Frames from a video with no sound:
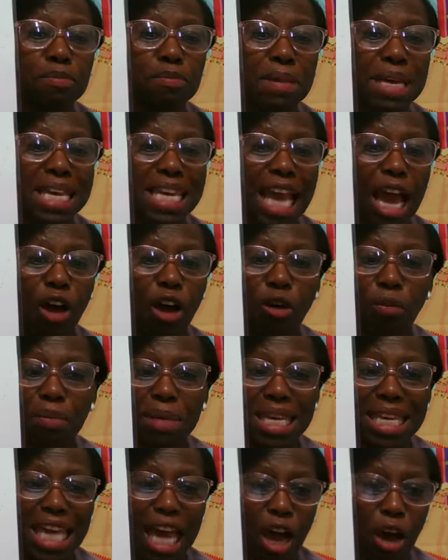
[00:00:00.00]
Meow,
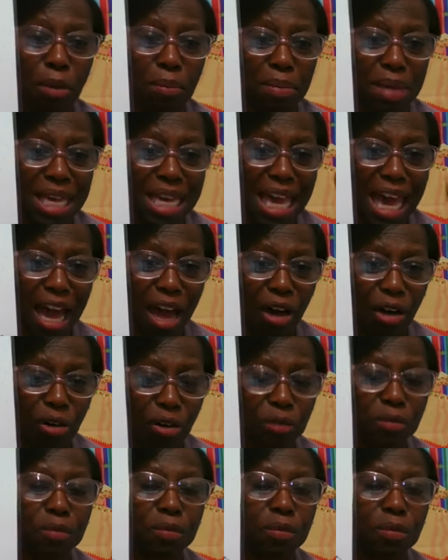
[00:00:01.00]
meow,
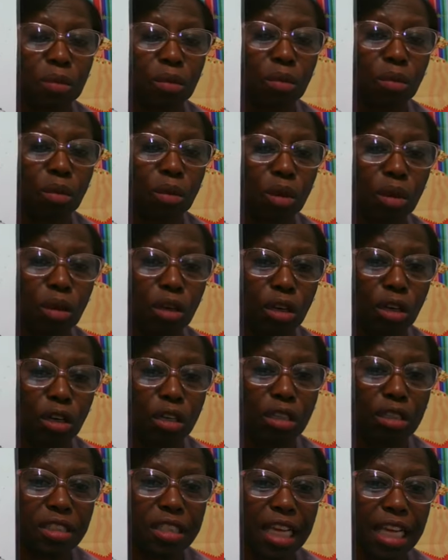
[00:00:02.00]
meow. Good.
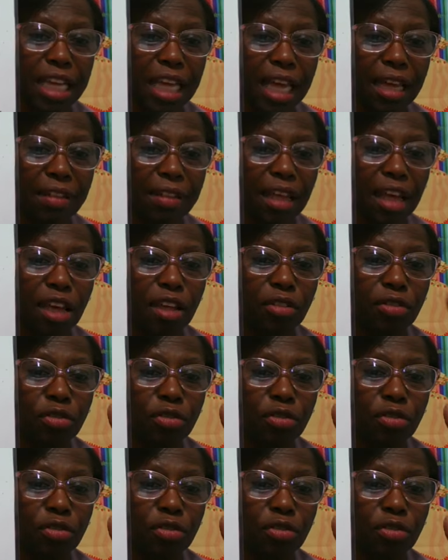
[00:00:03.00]
Say it again.